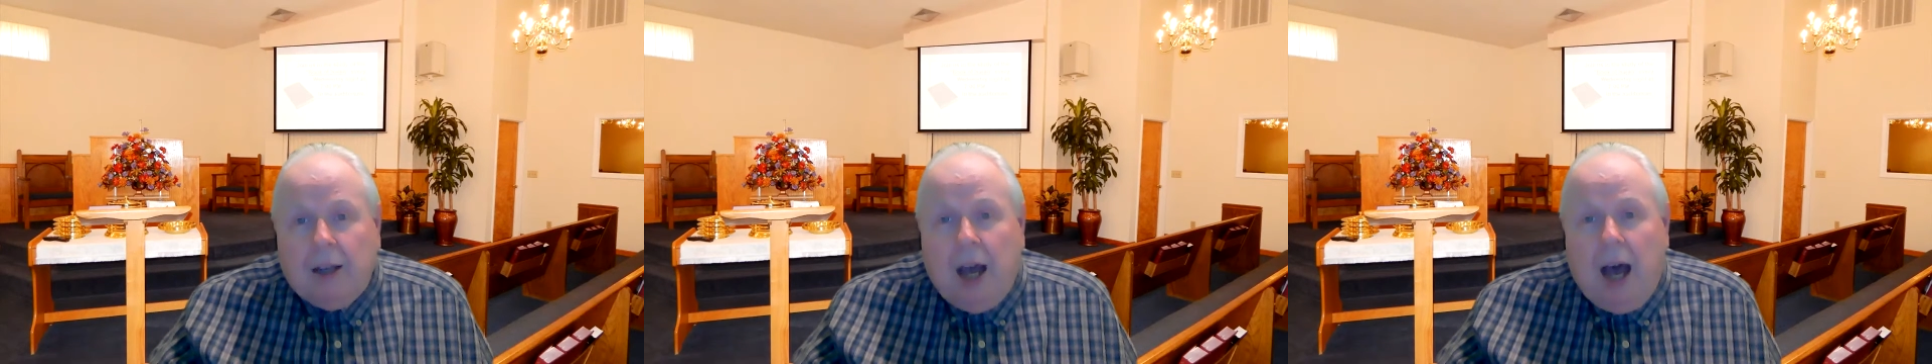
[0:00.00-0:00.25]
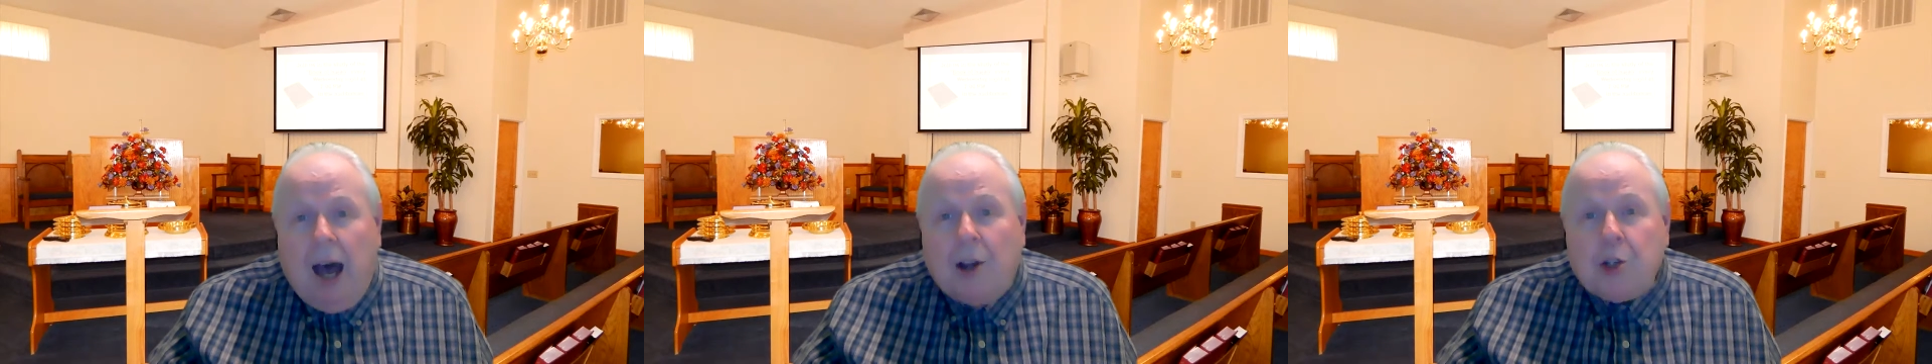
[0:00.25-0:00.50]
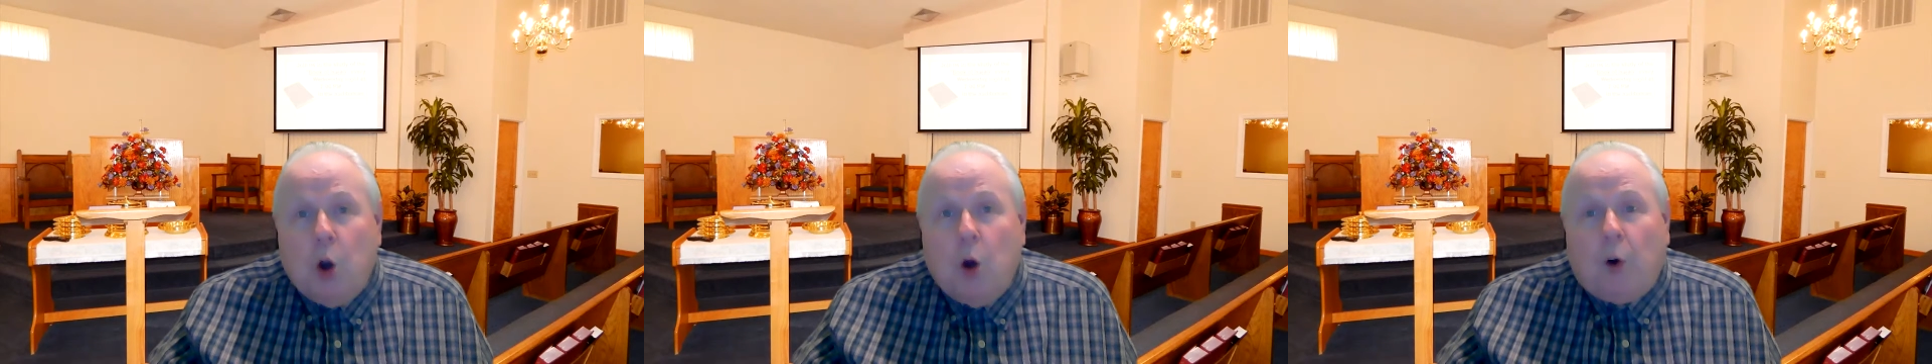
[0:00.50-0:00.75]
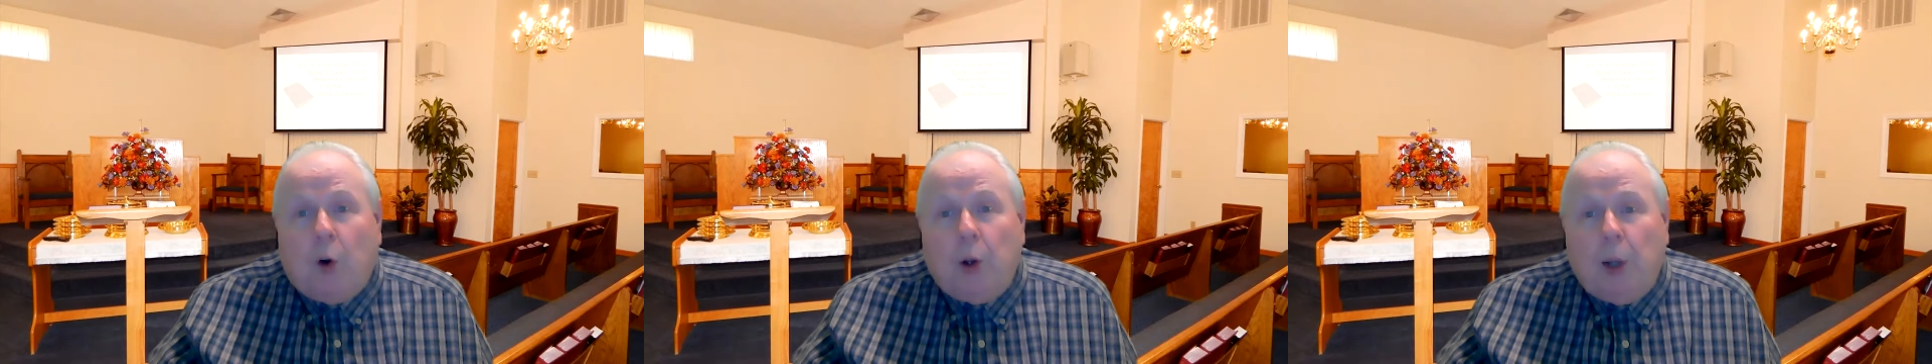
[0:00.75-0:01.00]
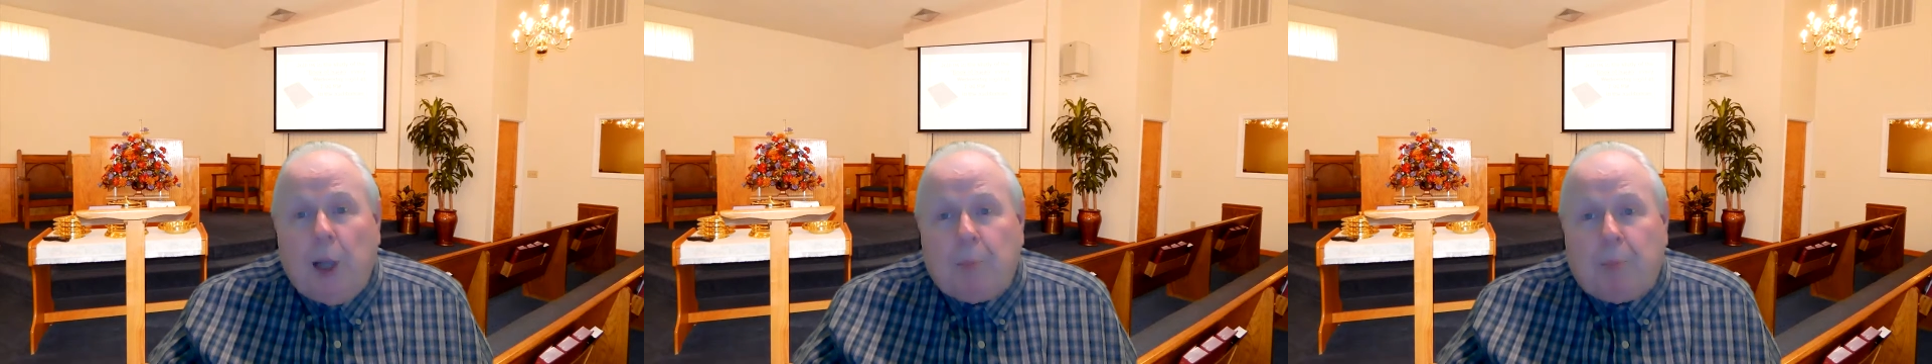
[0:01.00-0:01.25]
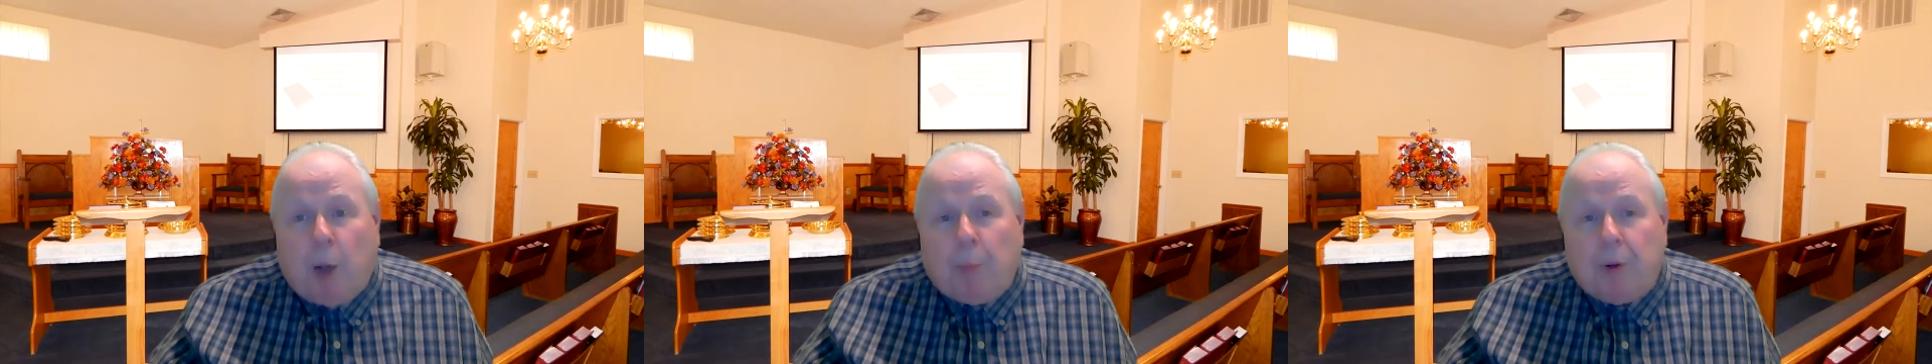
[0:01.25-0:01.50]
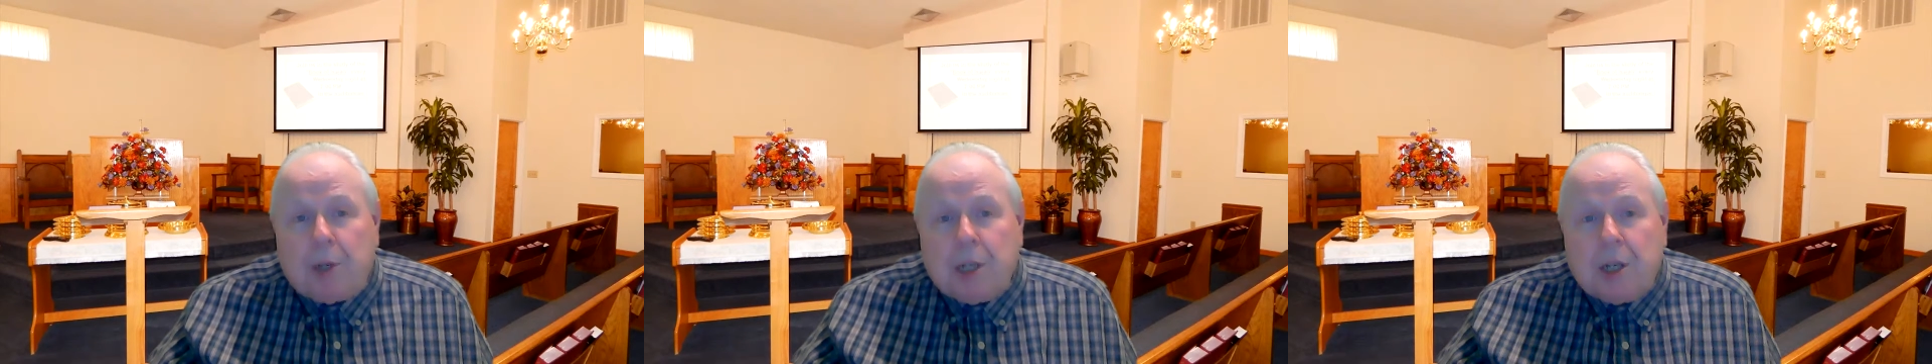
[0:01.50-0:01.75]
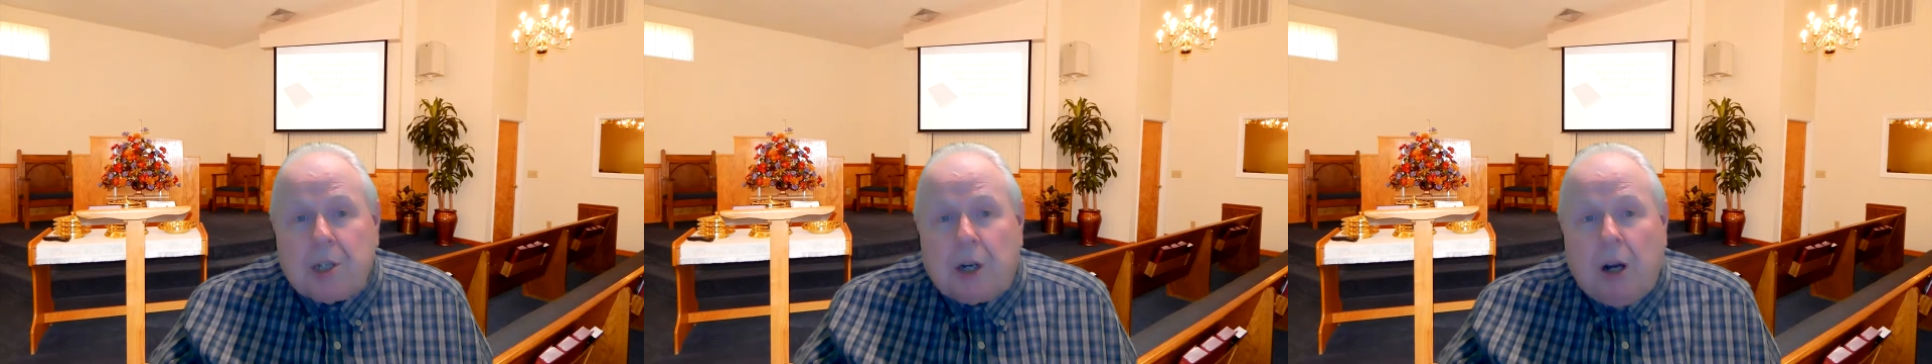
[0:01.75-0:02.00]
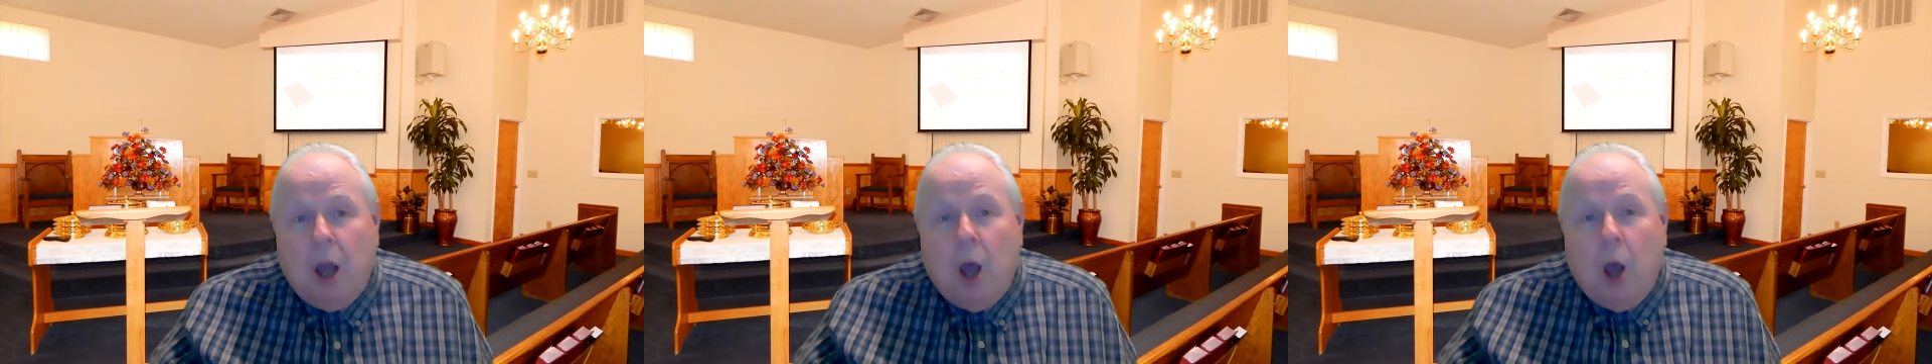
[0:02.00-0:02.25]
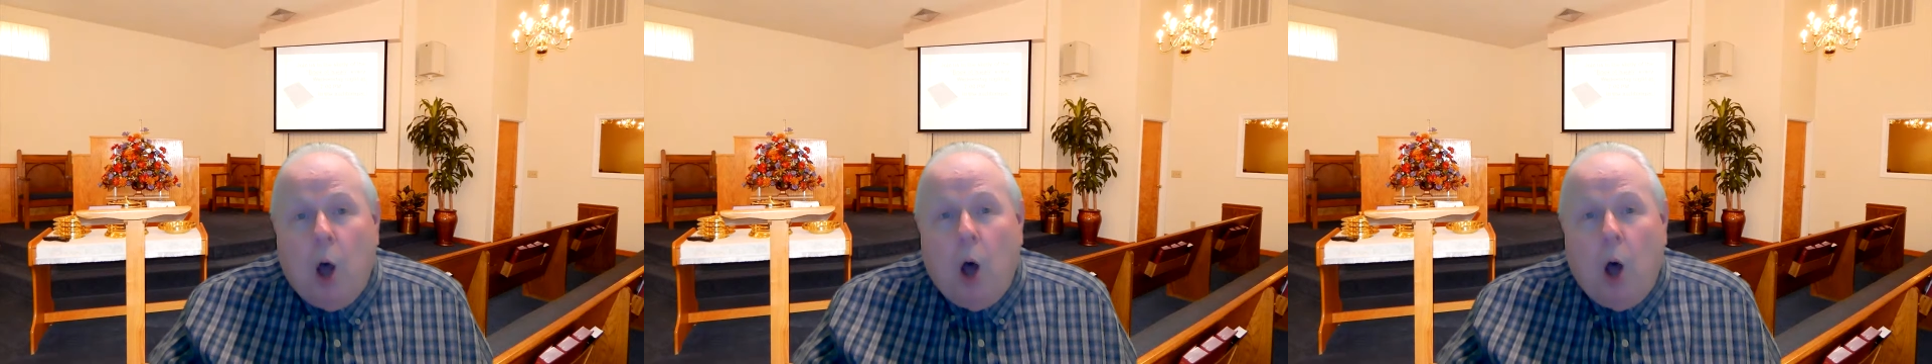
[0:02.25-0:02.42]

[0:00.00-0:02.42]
God's overruling purposes are